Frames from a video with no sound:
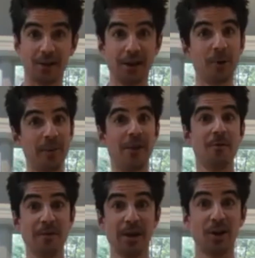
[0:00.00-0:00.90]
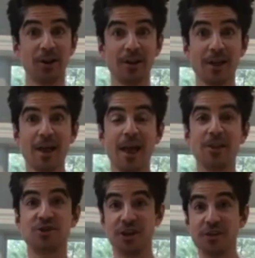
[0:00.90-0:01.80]
a little bit of the meal,
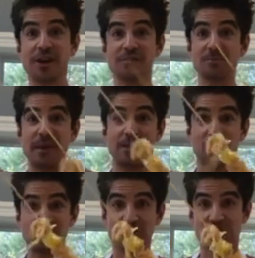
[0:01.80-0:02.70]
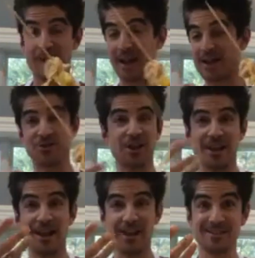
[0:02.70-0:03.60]
and she either gives me, look, I got
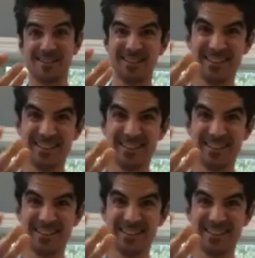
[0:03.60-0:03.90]
chicken hands.